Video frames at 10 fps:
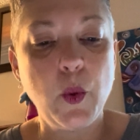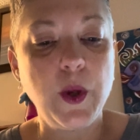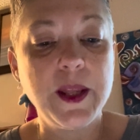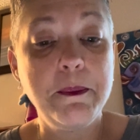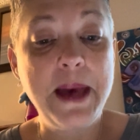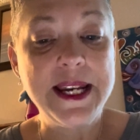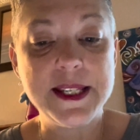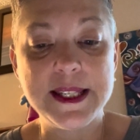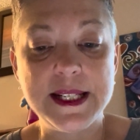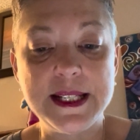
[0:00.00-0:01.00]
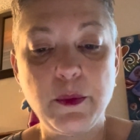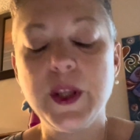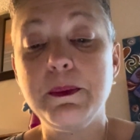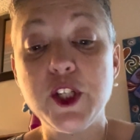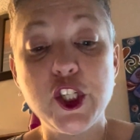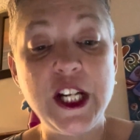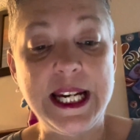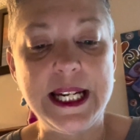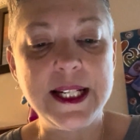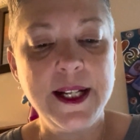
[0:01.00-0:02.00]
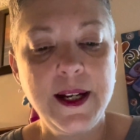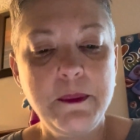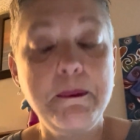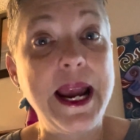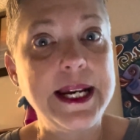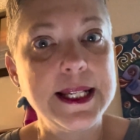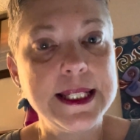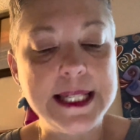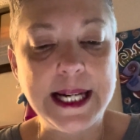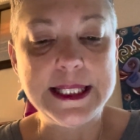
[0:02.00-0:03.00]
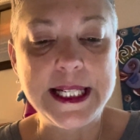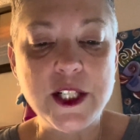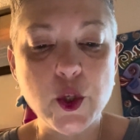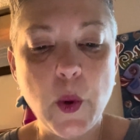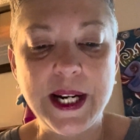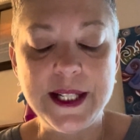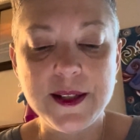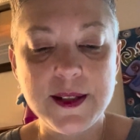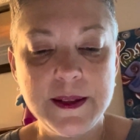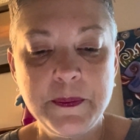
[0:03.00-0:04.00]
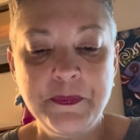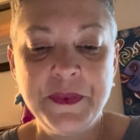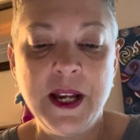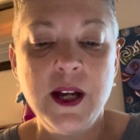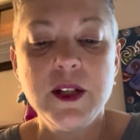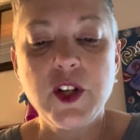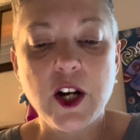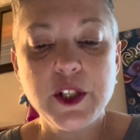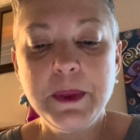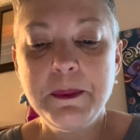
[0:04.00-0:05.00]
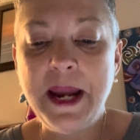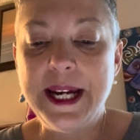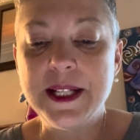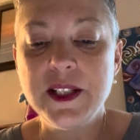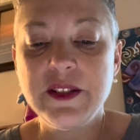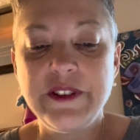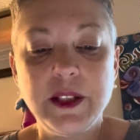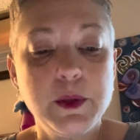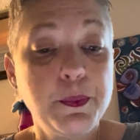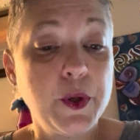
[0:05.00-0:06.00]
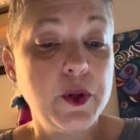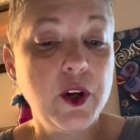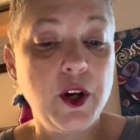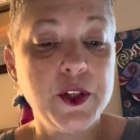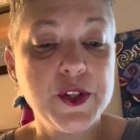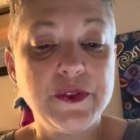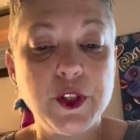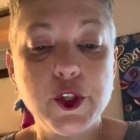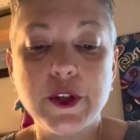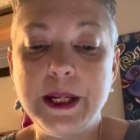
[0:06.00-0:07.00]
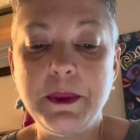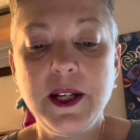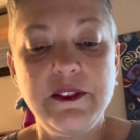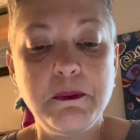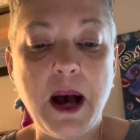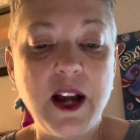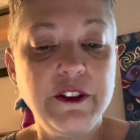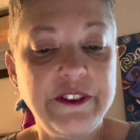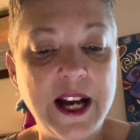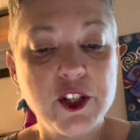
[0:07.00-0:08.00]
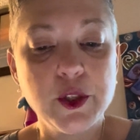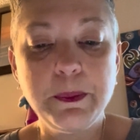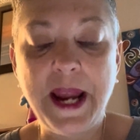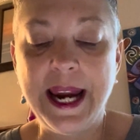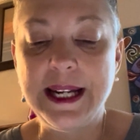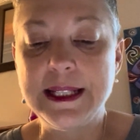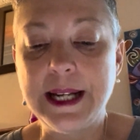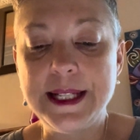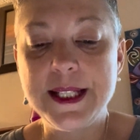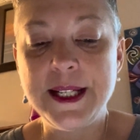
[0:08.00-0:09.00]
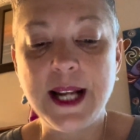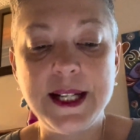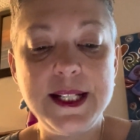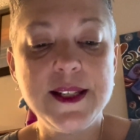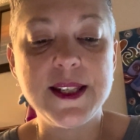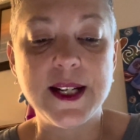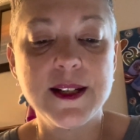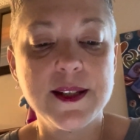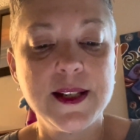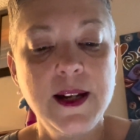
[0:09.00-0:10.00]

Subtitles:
with a machine made in the 1920s. Dr. McMakin developed protocols for the treatment of myofascial pain in 1996